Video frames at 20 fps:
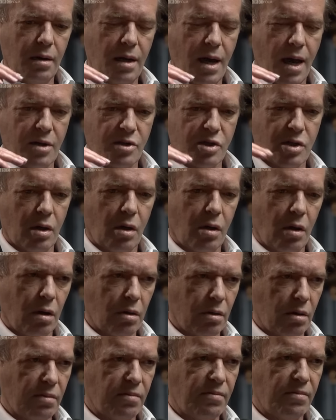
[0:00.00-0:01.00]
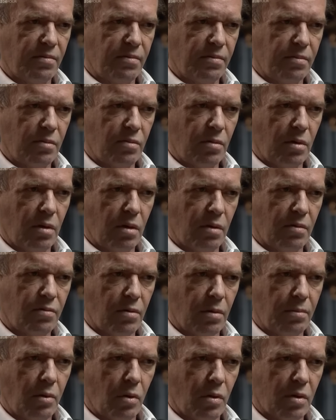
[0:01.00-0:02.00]
echelon of
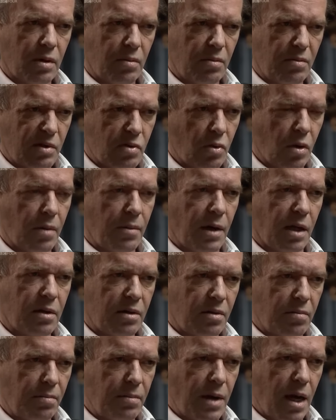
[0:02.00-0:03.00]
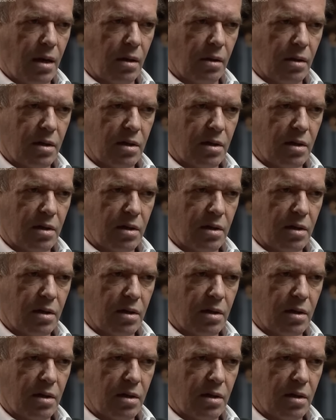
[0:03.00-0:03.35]
reporting. We're talking about the Mail and the